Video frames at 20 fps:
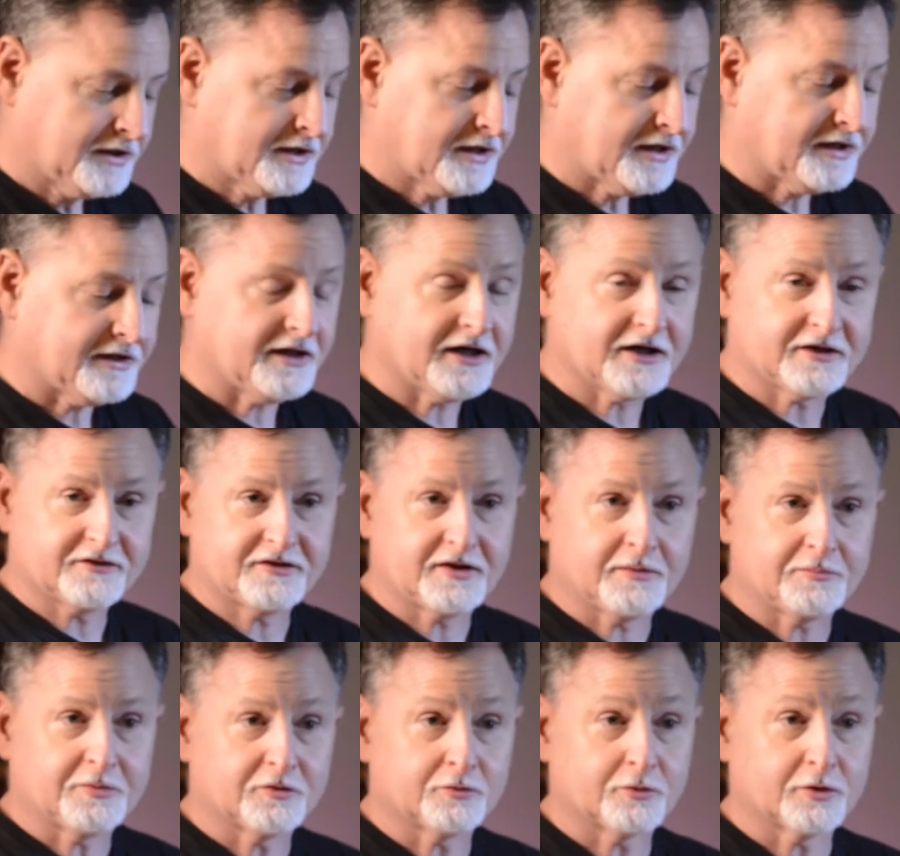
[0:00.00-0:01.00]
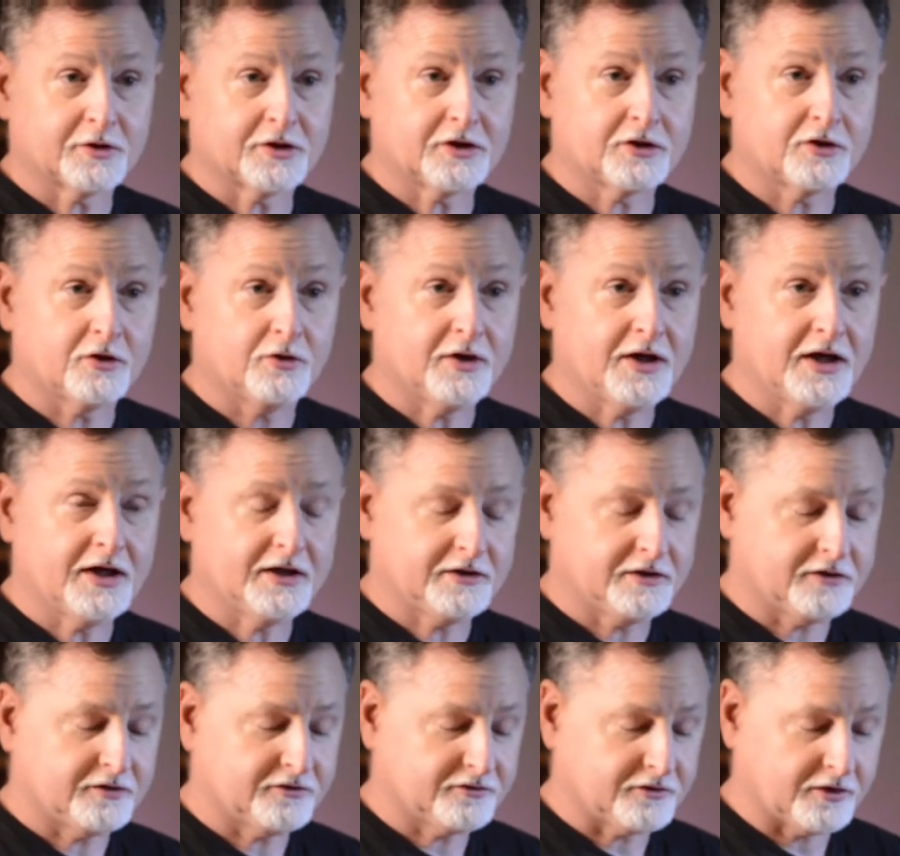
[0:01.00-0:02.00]
and the next step is we're going to go ahead
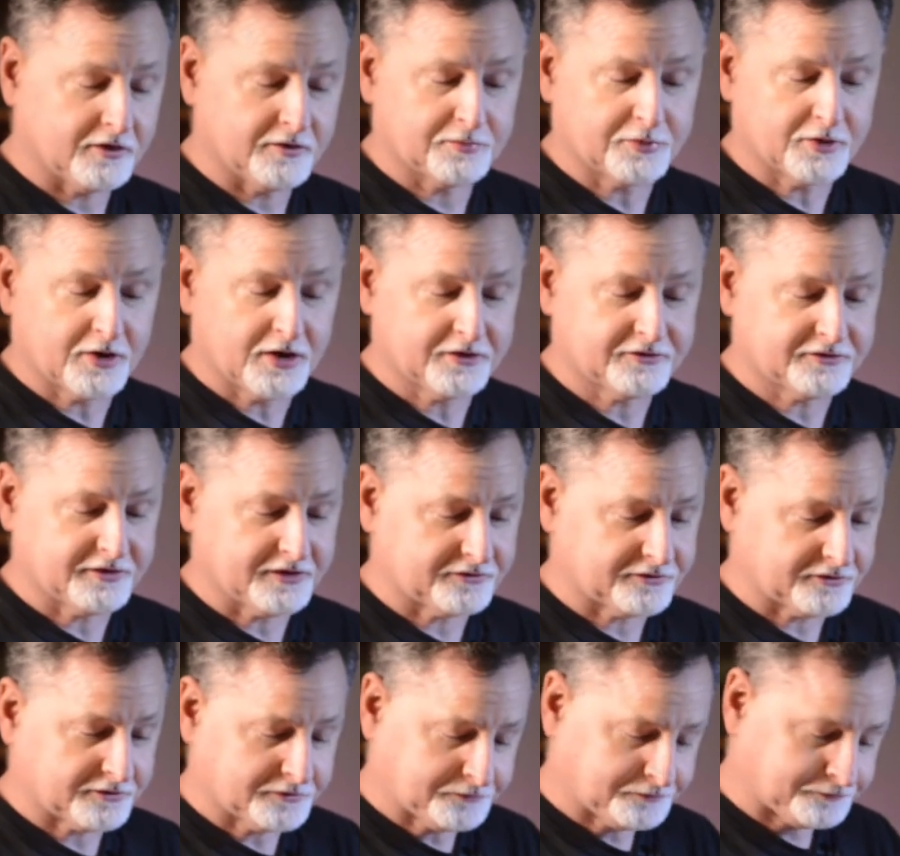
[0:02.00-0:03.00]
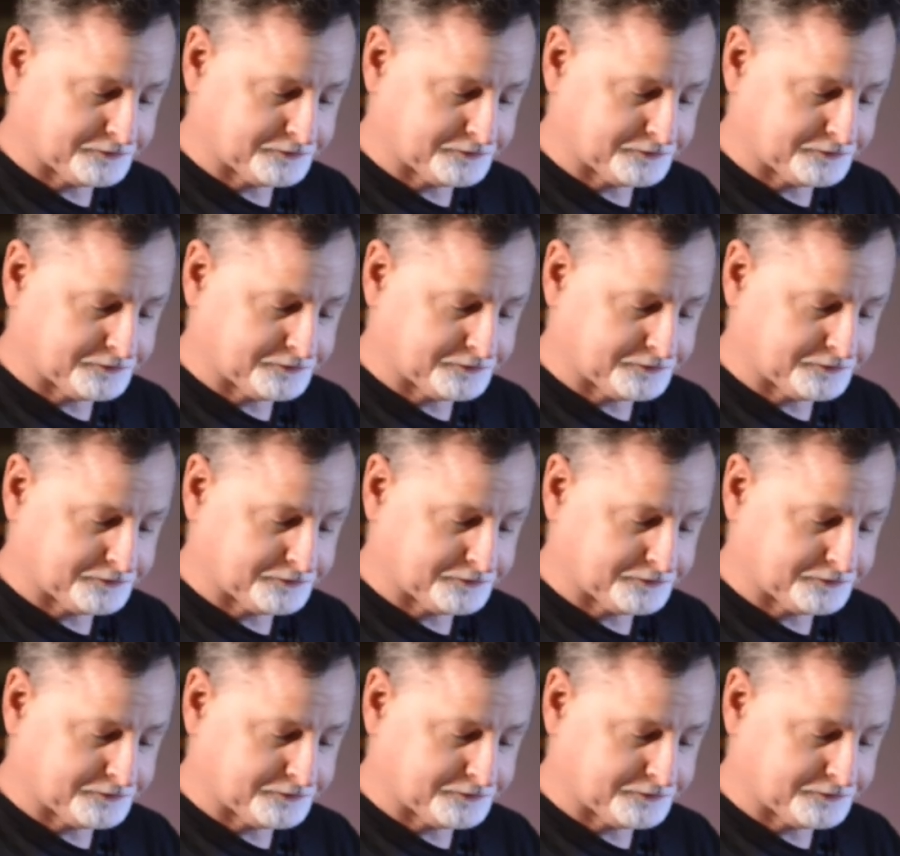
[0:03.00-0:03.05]
and install the processor.